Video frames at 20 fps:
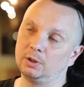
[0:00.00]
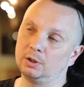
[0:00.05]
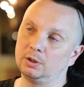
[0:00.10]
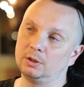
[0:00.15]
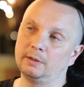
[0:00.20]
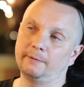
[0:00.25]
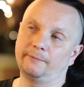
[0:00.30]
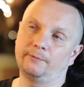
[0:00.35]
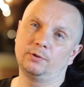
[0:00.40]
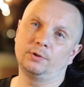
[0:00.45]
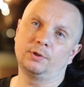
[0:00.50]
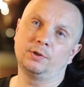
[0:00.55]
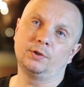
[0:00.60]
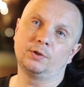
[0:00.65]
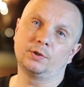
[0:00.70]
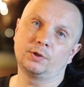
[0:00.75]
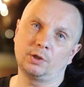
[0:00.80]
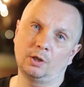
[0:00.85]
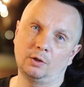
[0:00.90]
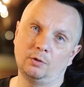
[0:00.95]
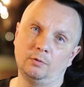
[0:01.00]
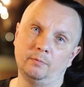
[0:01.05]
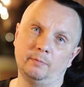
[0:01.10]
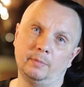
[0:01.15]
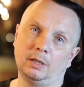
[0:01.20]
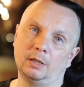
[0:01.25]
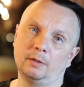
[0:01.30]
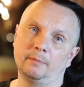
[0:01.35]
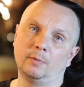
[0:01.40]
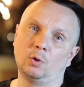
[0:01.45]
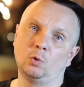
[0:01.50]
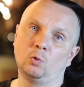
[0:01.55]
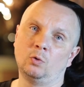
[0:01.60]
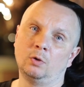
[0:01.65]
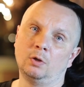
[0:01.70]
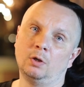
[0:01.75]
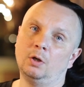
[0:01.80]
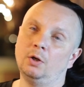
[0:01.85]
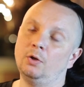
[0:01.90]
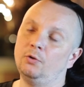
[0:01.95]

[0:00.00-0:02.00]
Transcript: but the difference is so minimal